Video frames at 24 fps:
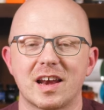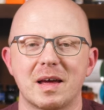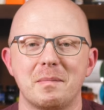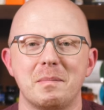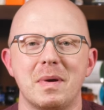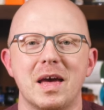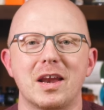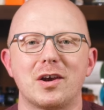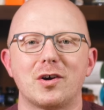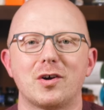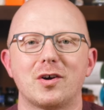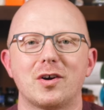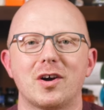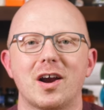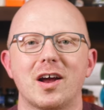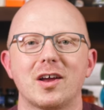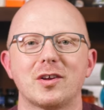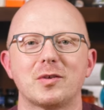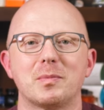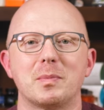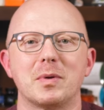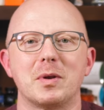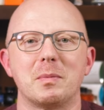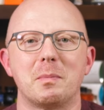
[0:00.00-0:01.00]
and I met her
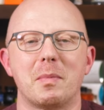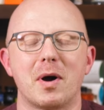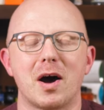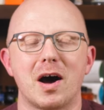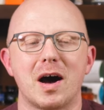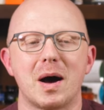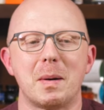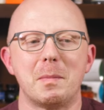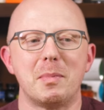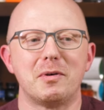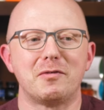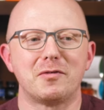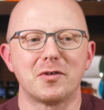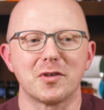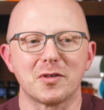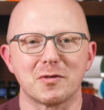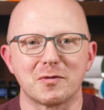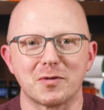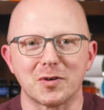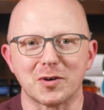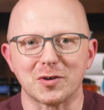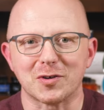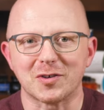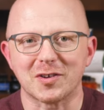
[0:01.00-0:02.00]
husband Bob for
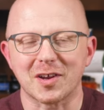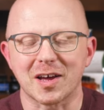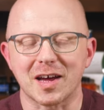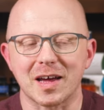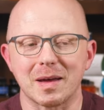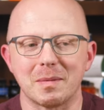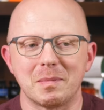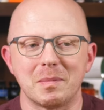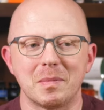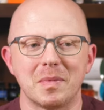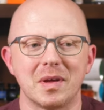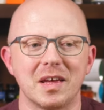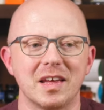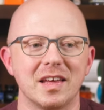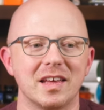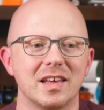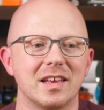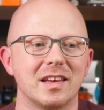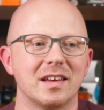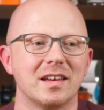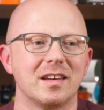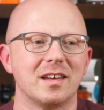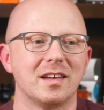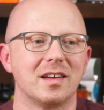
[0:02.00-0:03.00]
the first time
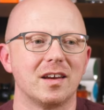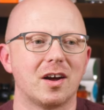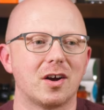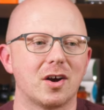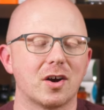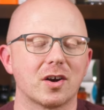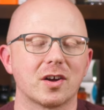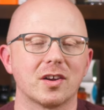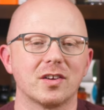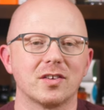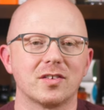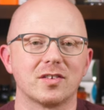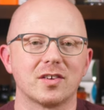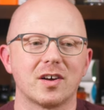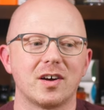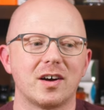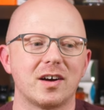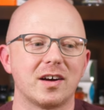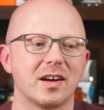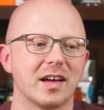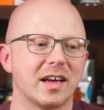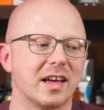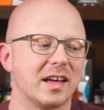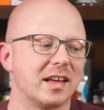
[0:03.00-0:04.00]
in Arkansas,